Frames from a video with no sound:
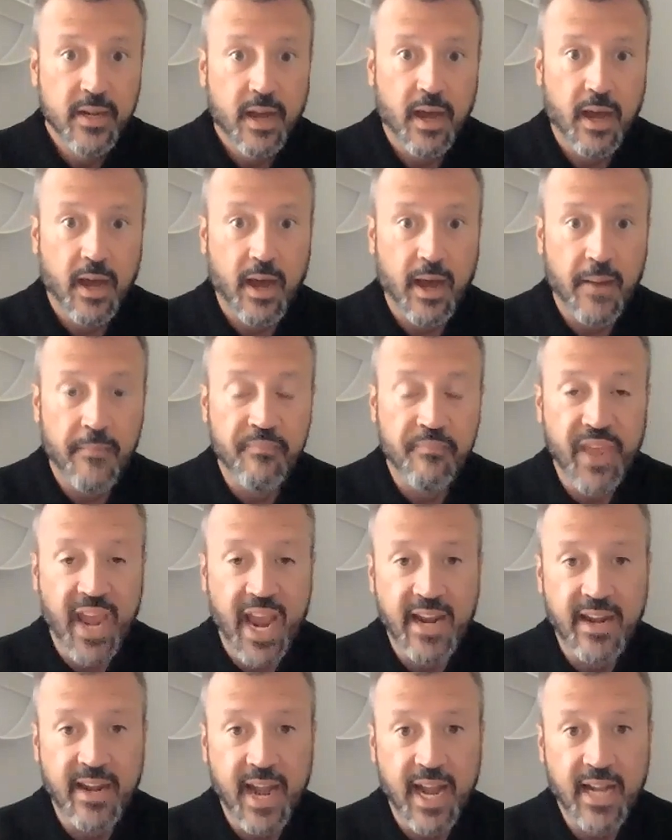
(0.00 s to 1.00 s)

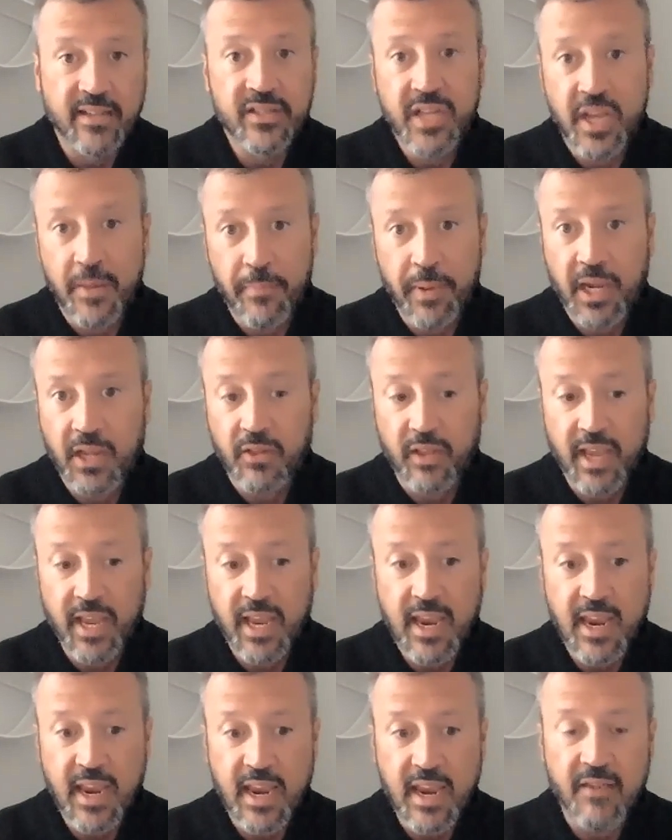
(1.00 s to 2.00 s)
And
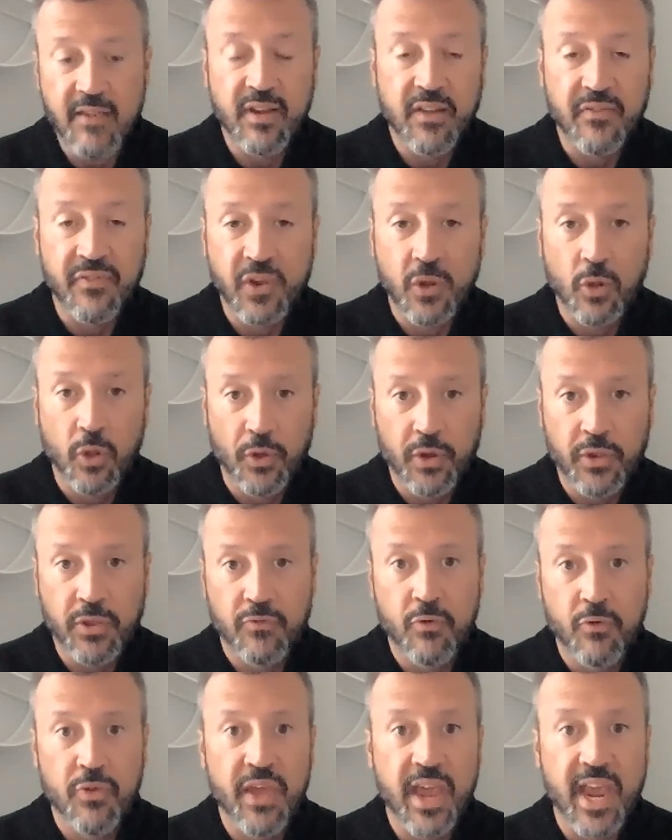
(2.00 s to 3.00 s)
typically, even if you look
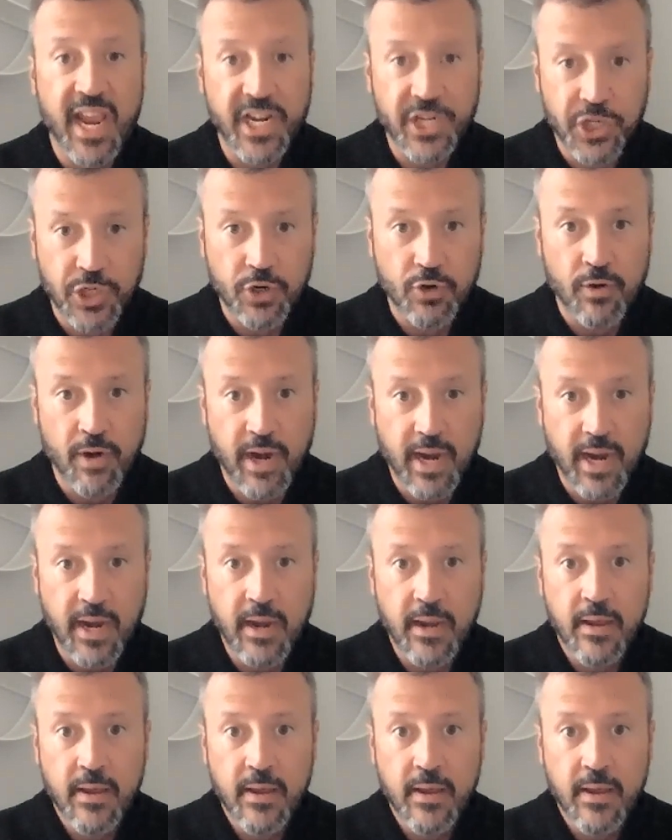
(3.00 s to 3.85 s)
through the history